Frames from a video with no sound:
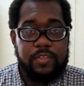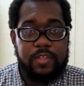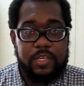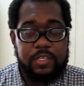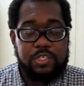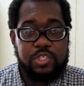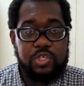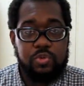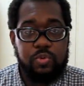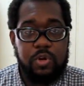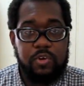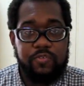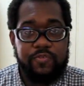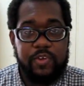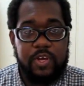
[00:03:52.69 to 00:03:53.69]
the issue
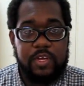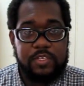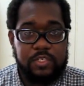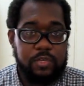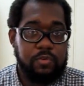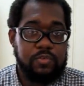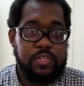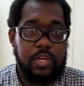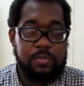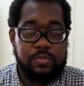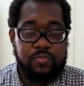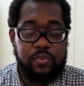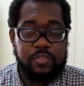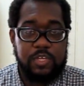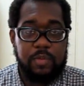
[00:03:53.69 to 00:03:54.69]
of
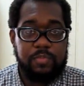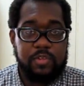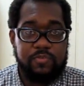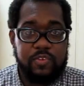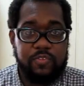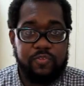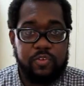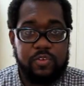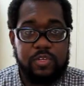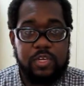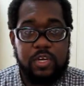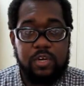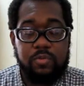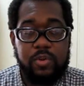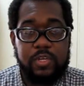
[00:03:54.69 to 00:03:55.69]
stereotypes, for example, of different
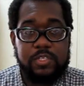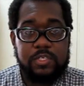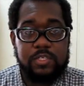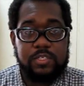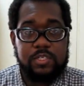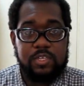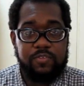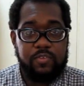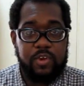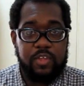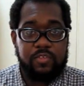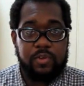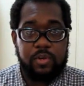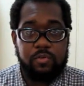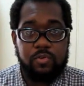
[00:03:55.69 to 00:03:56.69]
races and
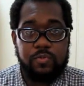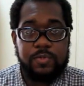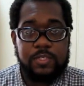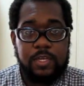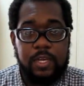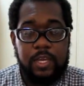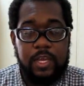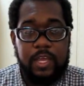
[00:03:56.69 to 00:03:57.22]
different ethnic groups.